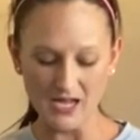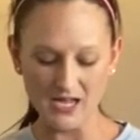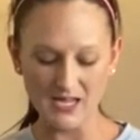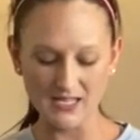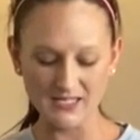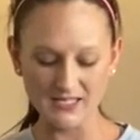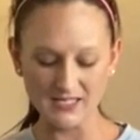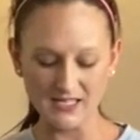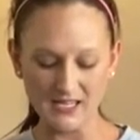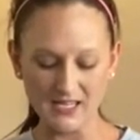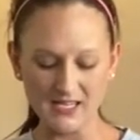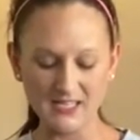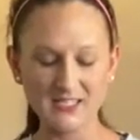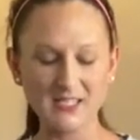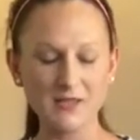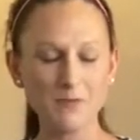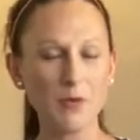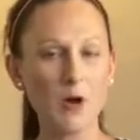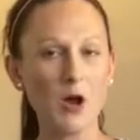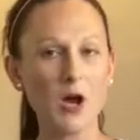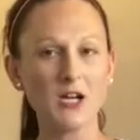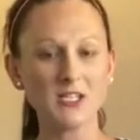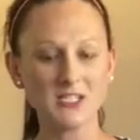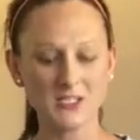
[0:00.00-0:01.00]
Is
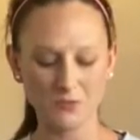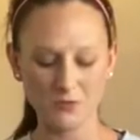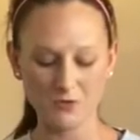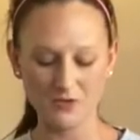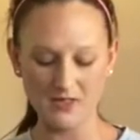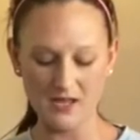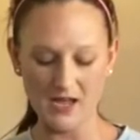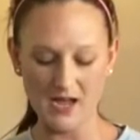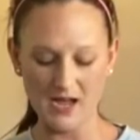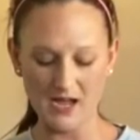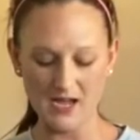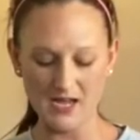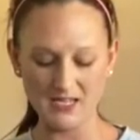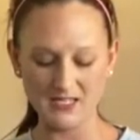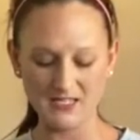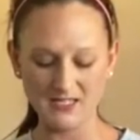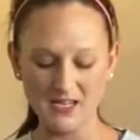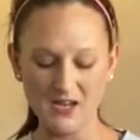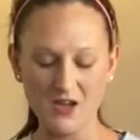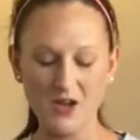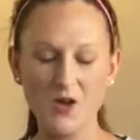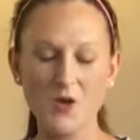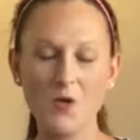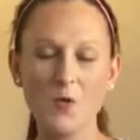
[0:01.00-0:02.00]
it possible that
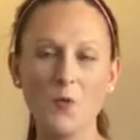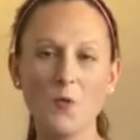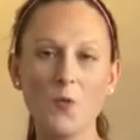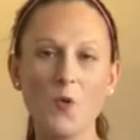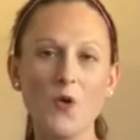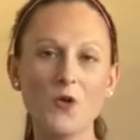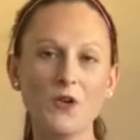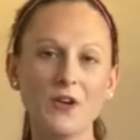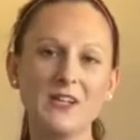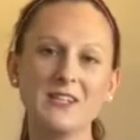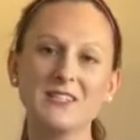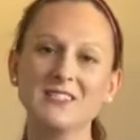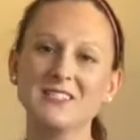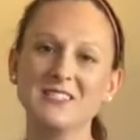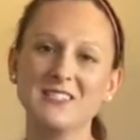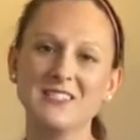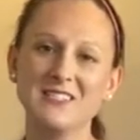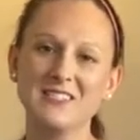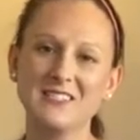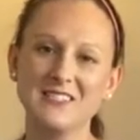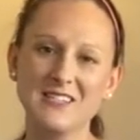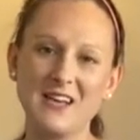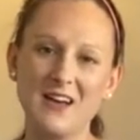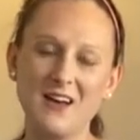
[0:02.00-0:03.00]
He's wanting
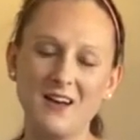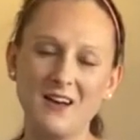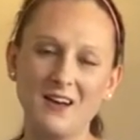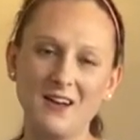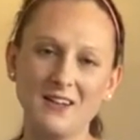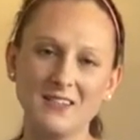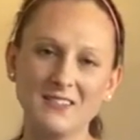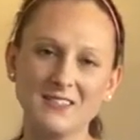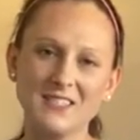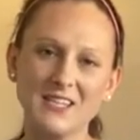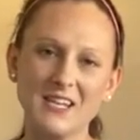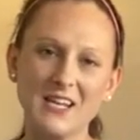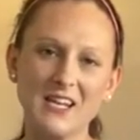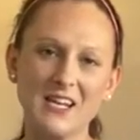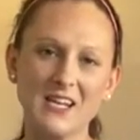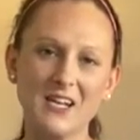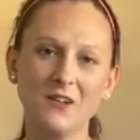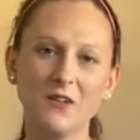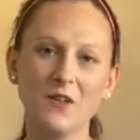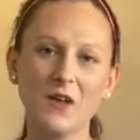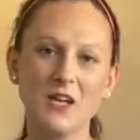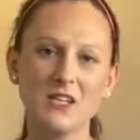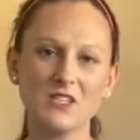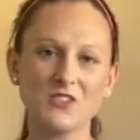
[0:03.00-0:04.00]
to
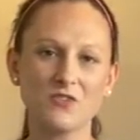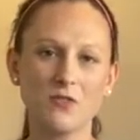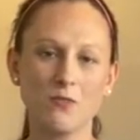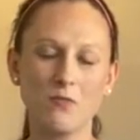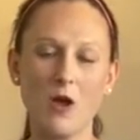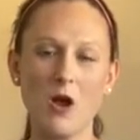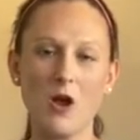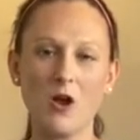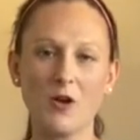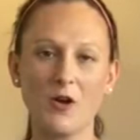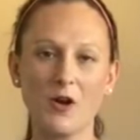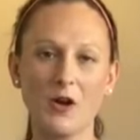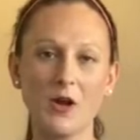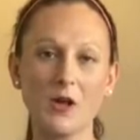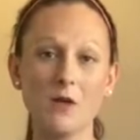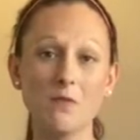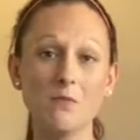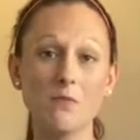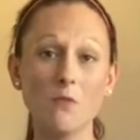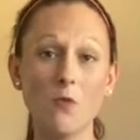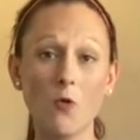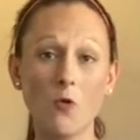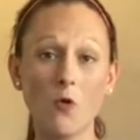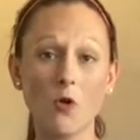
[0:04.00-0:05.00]
heal us from our
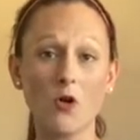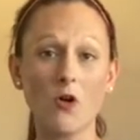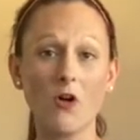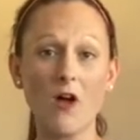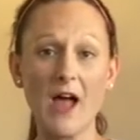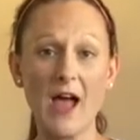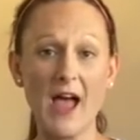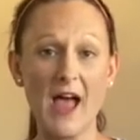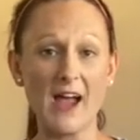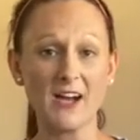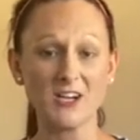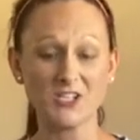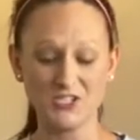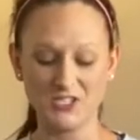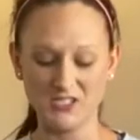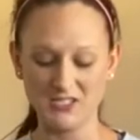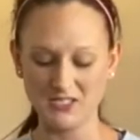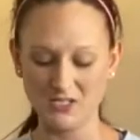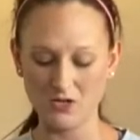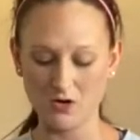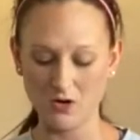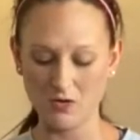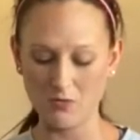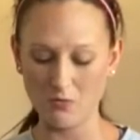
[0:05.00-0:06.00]
immoral
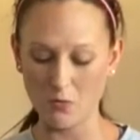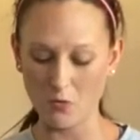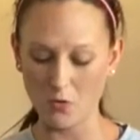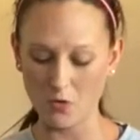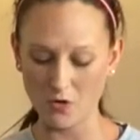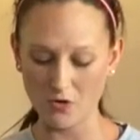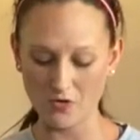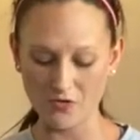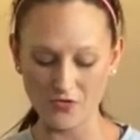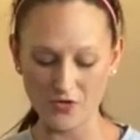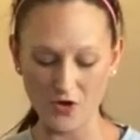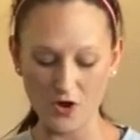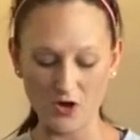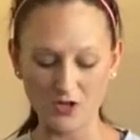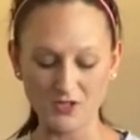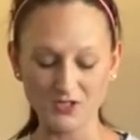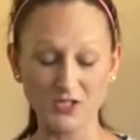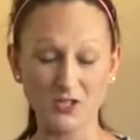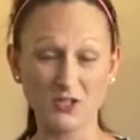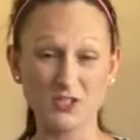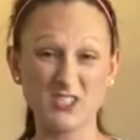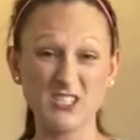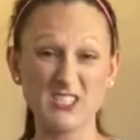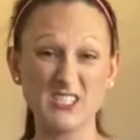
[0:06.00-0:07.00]
actions, our immoral
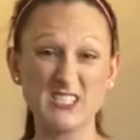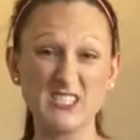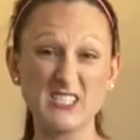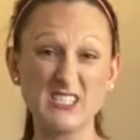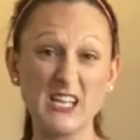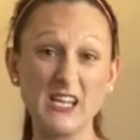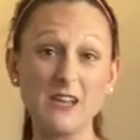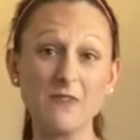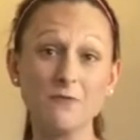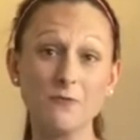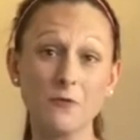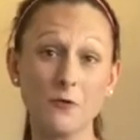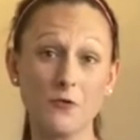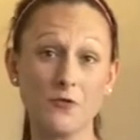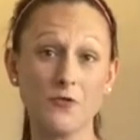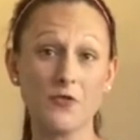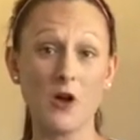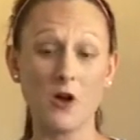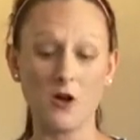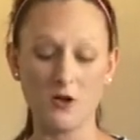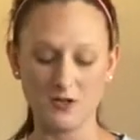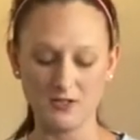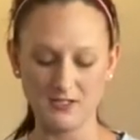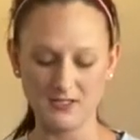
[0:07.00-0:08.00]
thoughts, our
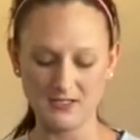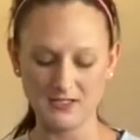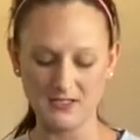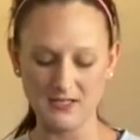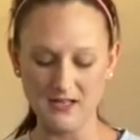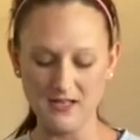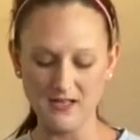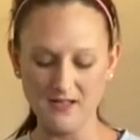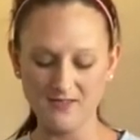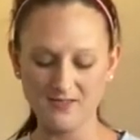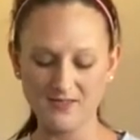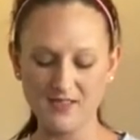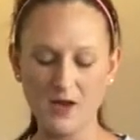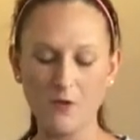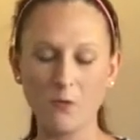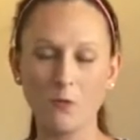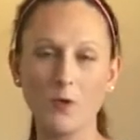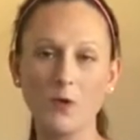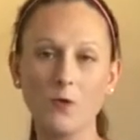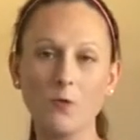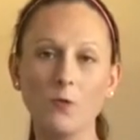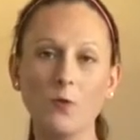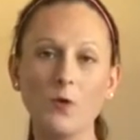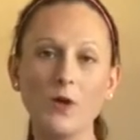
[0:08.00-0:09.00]
deceitful thoughts
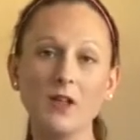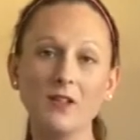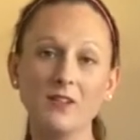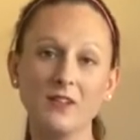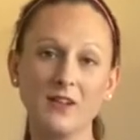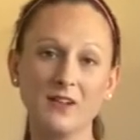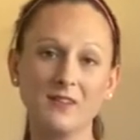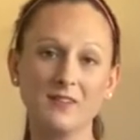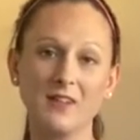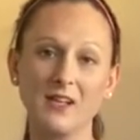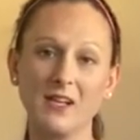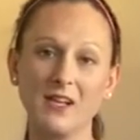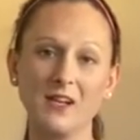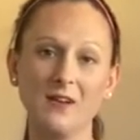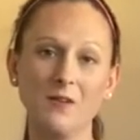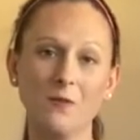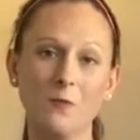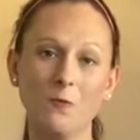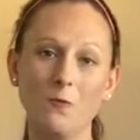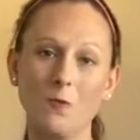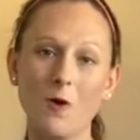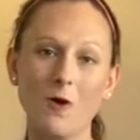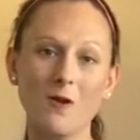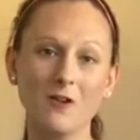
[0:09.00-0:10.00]
that we
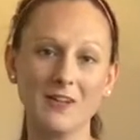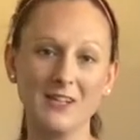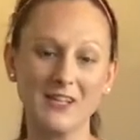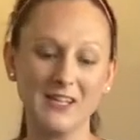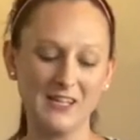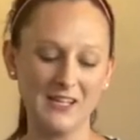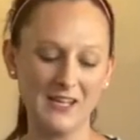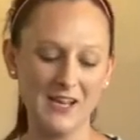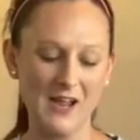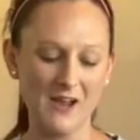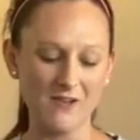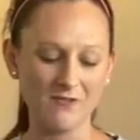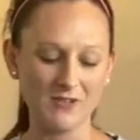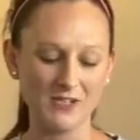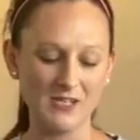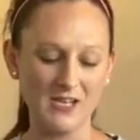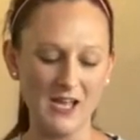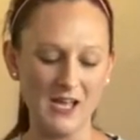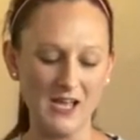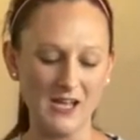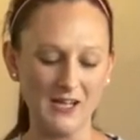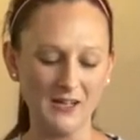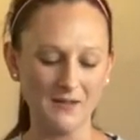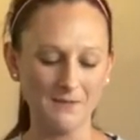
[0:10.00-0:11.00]
willingly walk in every
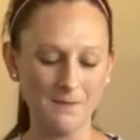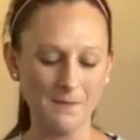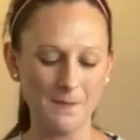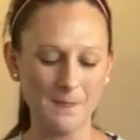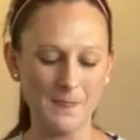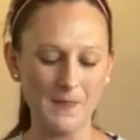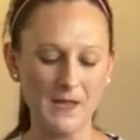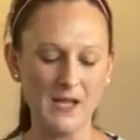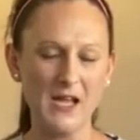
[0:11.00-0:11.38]
day?